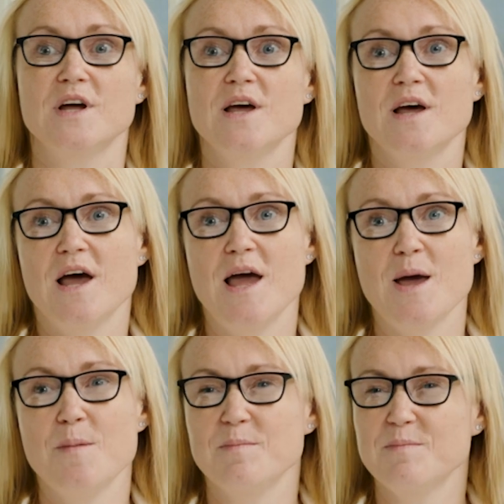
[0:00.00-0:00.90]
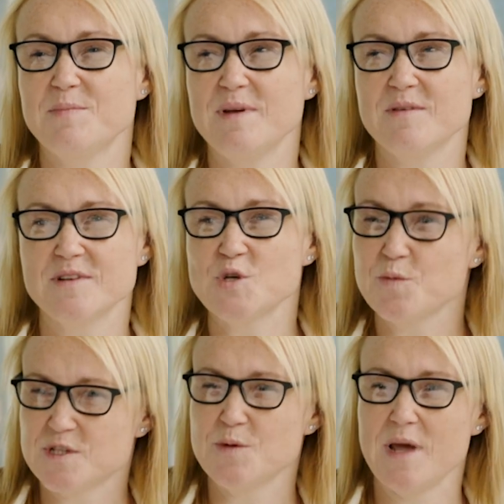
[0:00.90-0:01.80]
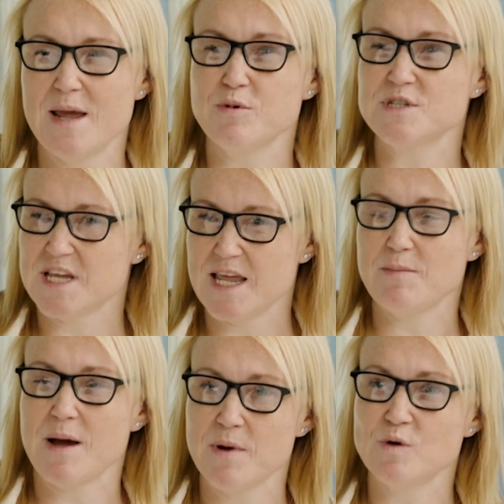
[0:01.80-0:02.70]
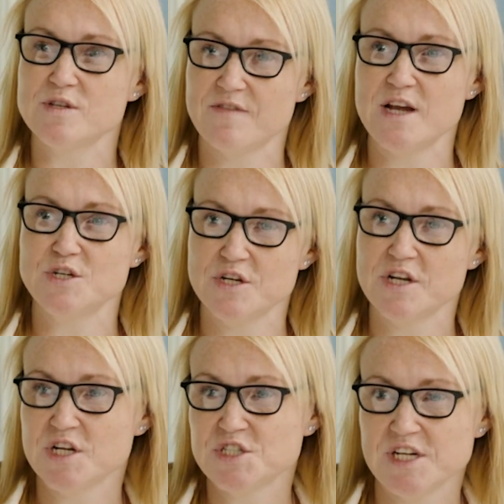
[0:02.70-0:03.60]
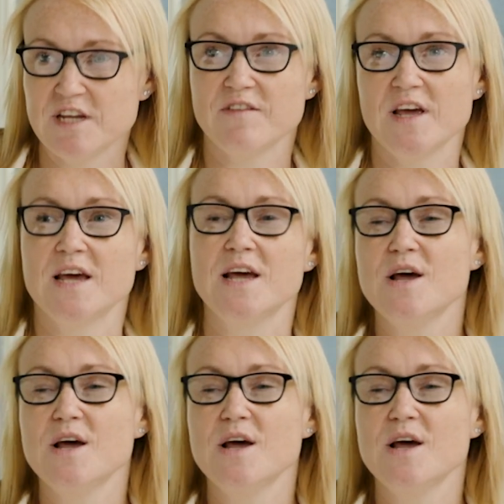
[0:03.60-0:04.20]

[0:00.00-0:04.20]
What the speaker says: to be able to keep that motivation and achieve it.